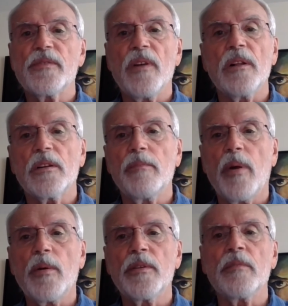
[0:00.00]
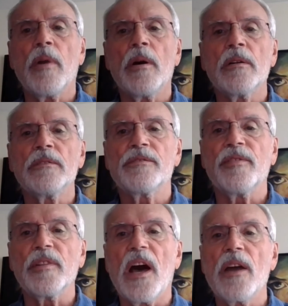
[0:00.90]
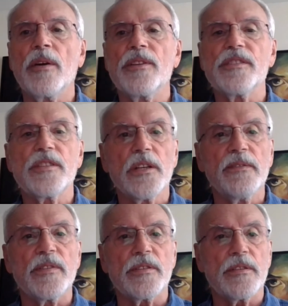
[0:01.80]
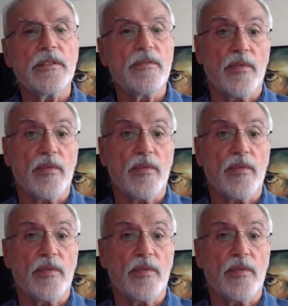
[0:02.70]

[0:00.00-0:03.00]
of all component models rely on the services,